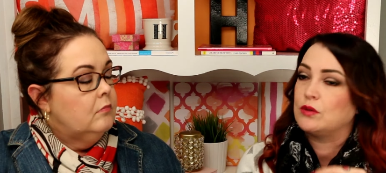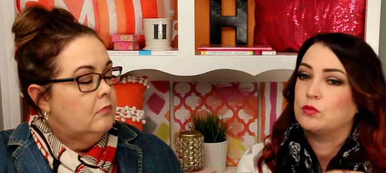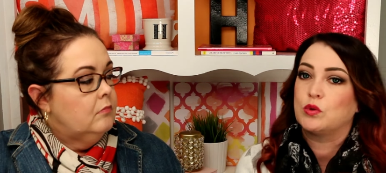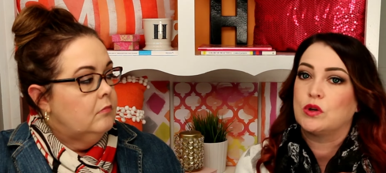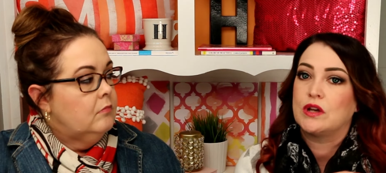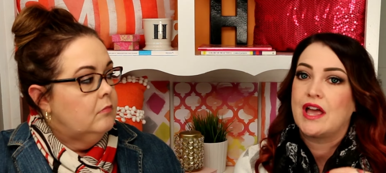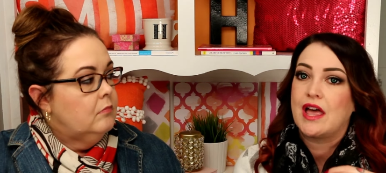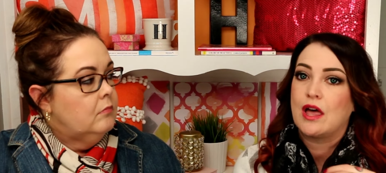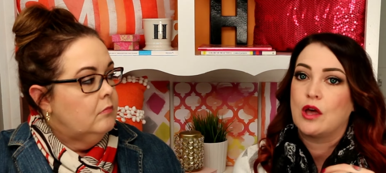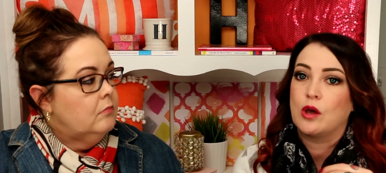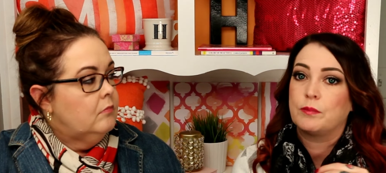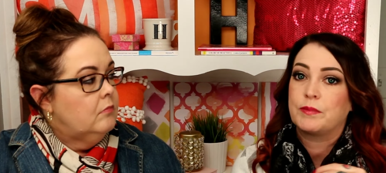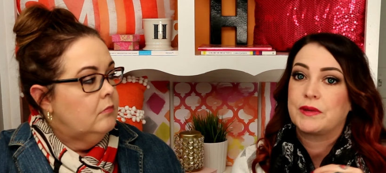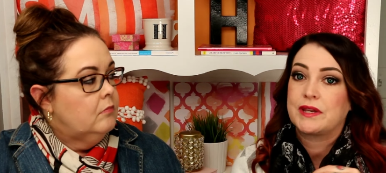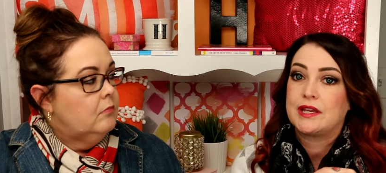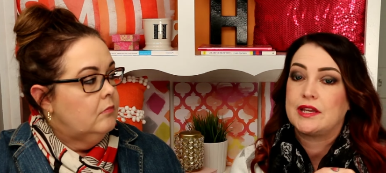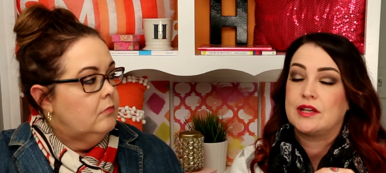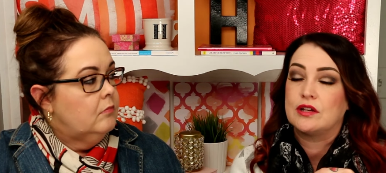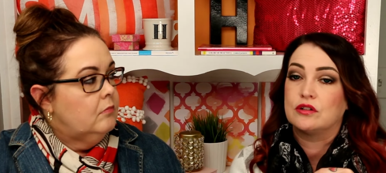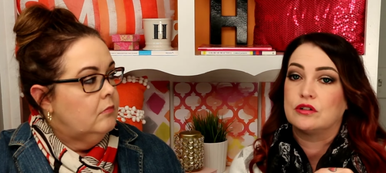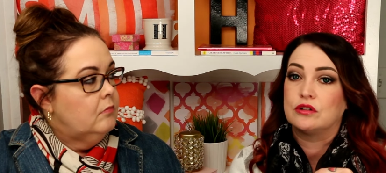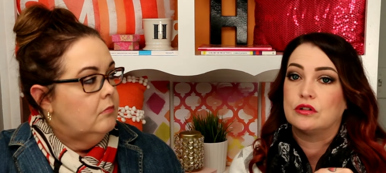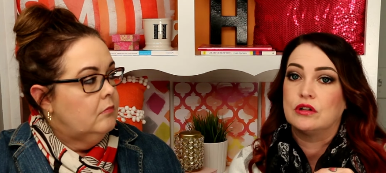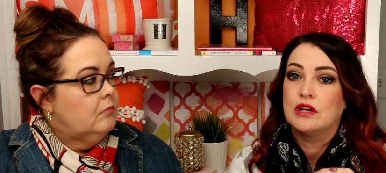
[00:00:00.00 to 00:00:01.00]
Speaker 1: It will help
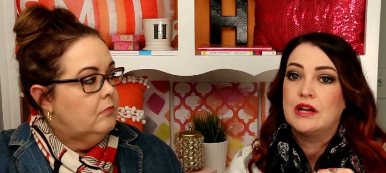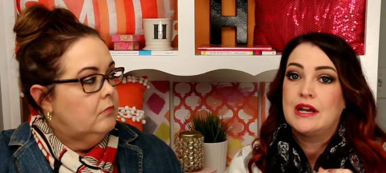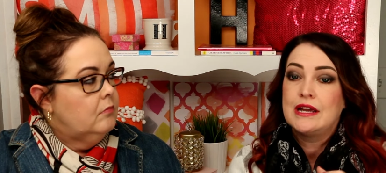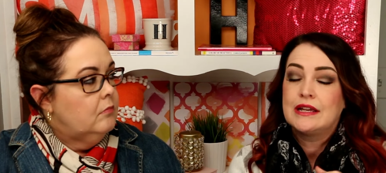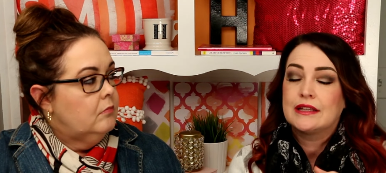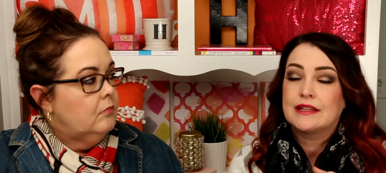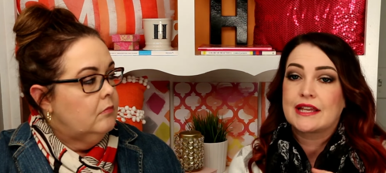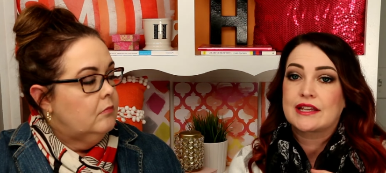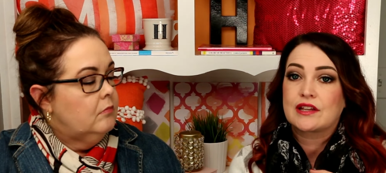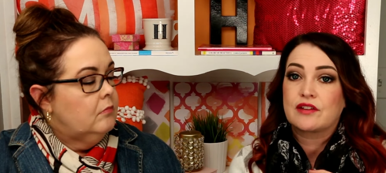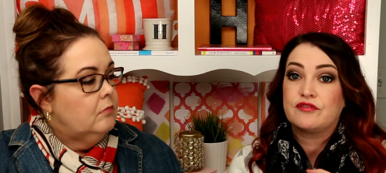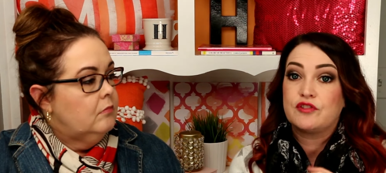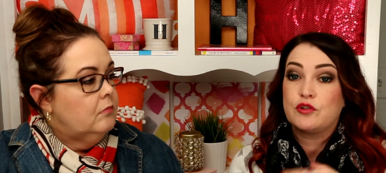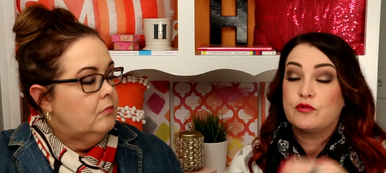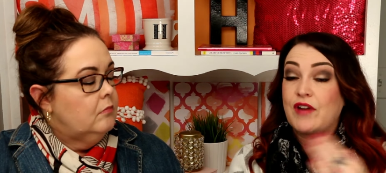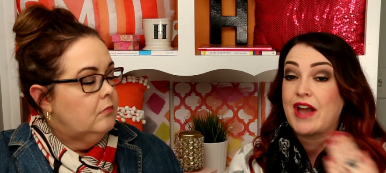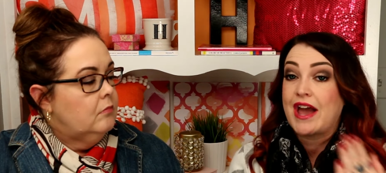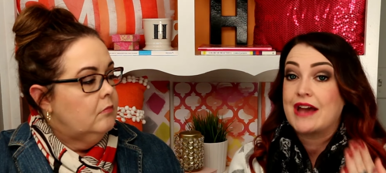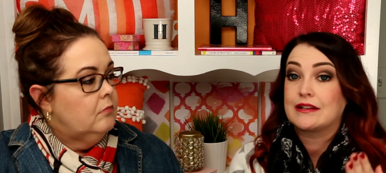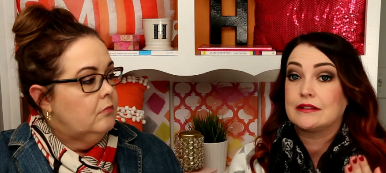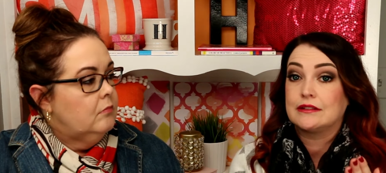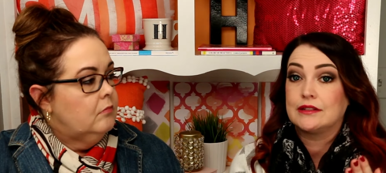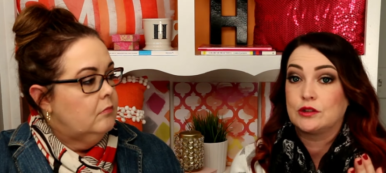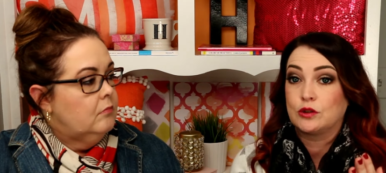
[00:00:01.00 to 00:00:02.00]
heal, like if you've
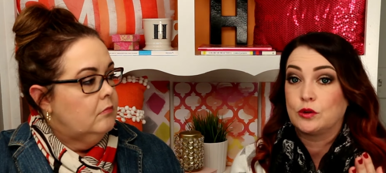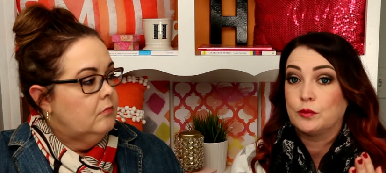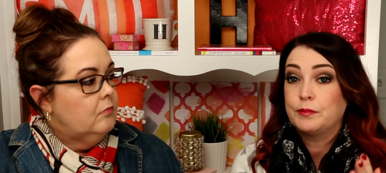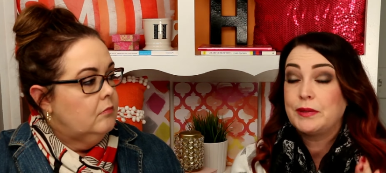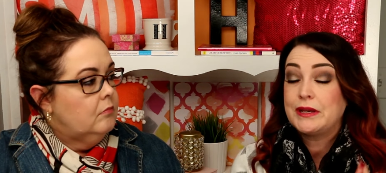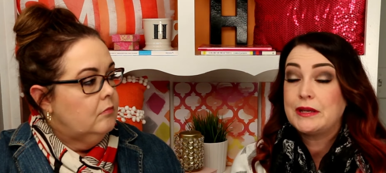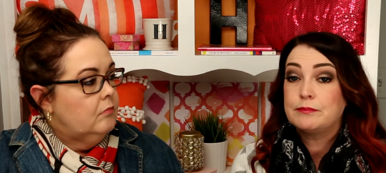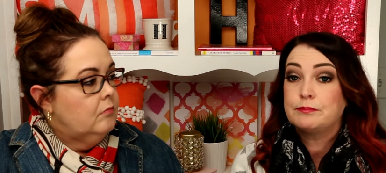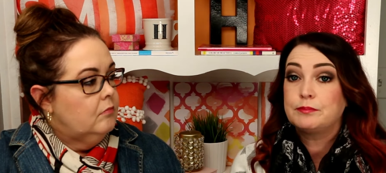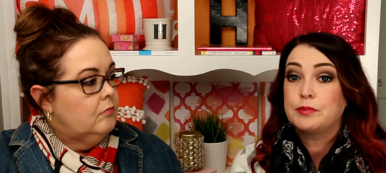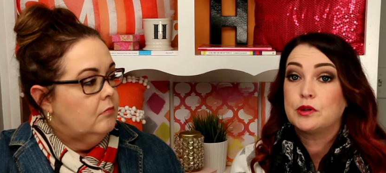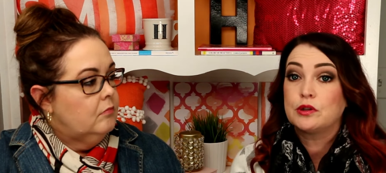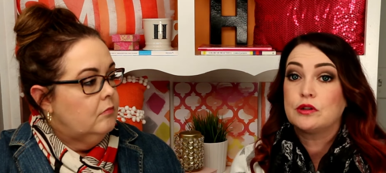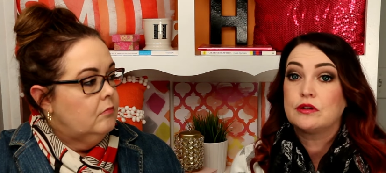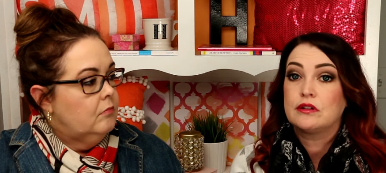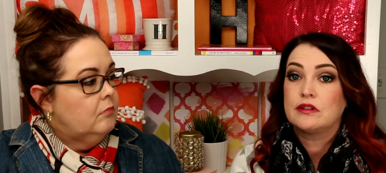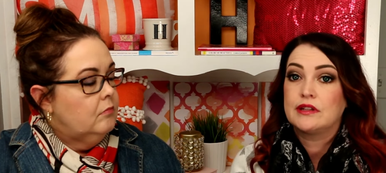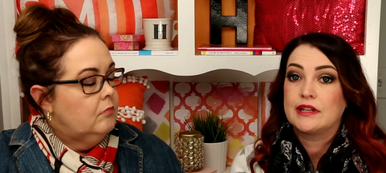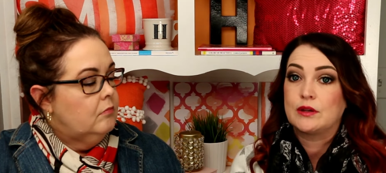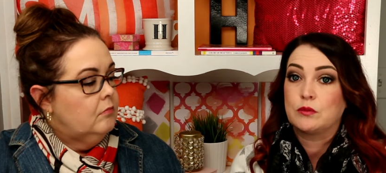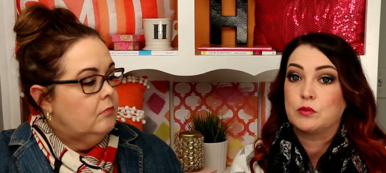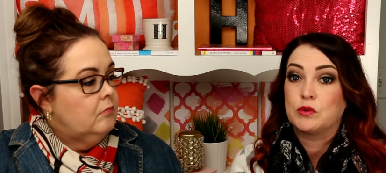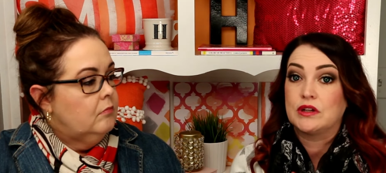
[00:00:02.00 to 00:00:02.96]
had a little pimple,